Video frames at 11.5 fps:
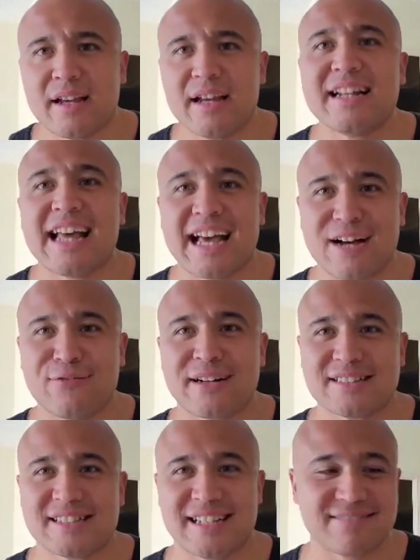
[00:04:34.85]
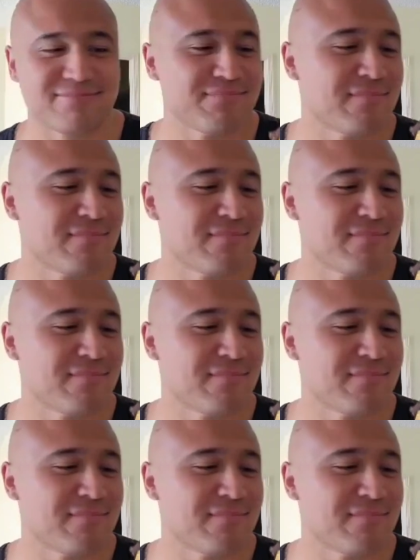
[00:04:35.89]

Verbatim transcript: eight and a half out of ten.